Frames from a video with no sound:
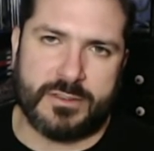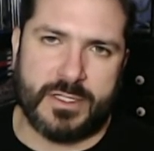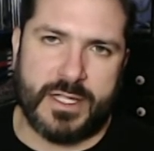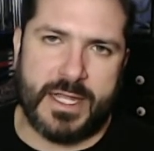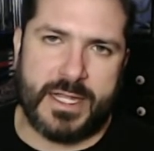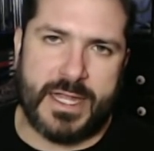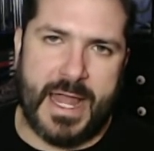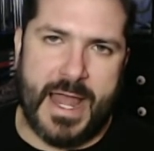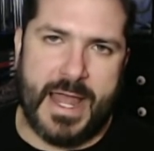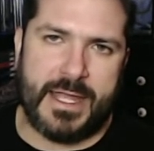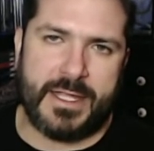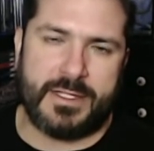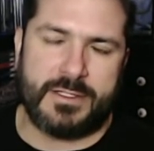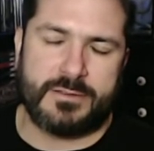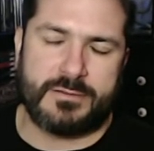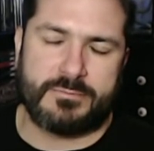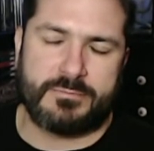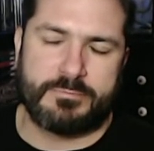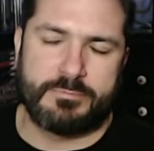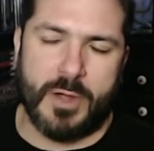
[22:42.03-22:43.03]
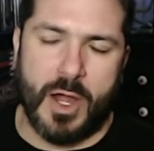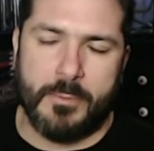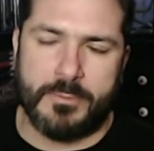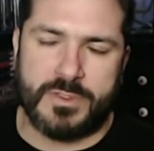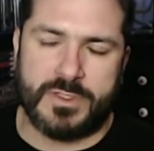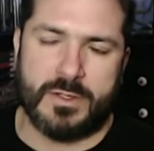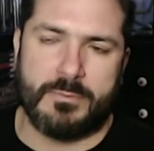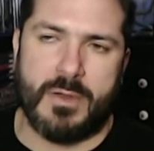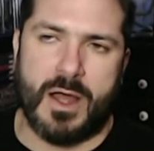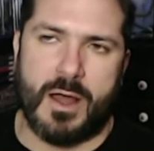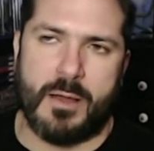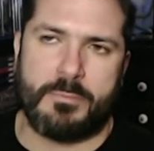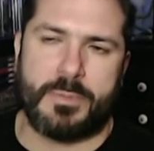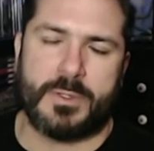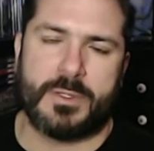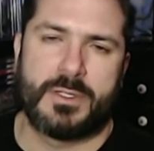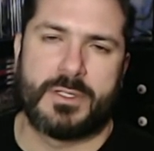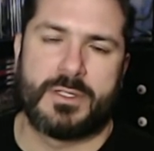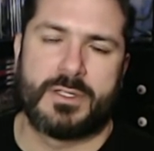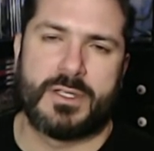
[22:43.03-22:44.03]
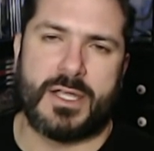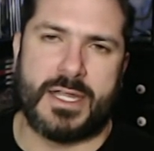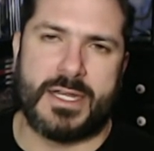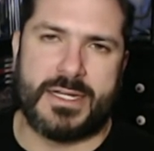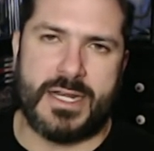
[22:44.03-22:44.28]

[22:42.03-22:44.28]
Like, I bumped him up a